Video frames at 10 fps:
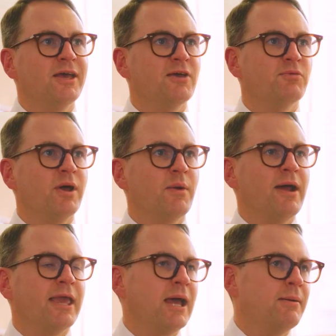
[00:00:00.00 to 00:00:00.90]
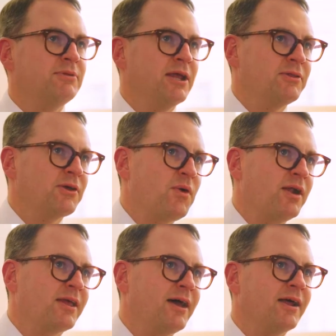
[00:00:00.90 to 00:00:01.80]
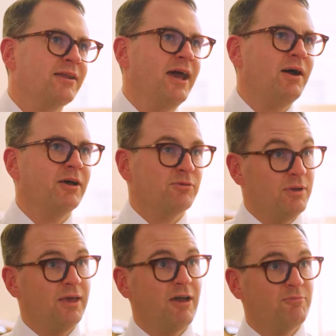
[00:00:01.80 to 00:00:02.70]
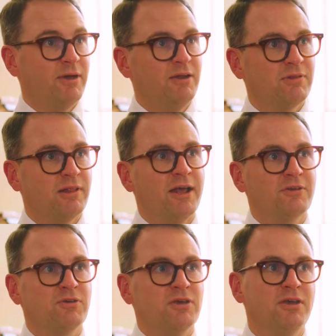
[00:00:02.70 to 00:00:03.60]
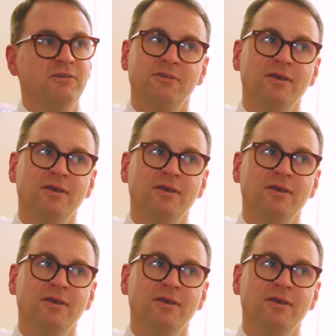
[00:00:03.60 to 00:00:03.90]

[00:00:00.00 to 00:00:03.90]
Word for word: If we're racking up debt on the credit card now, as we have been for the last few years,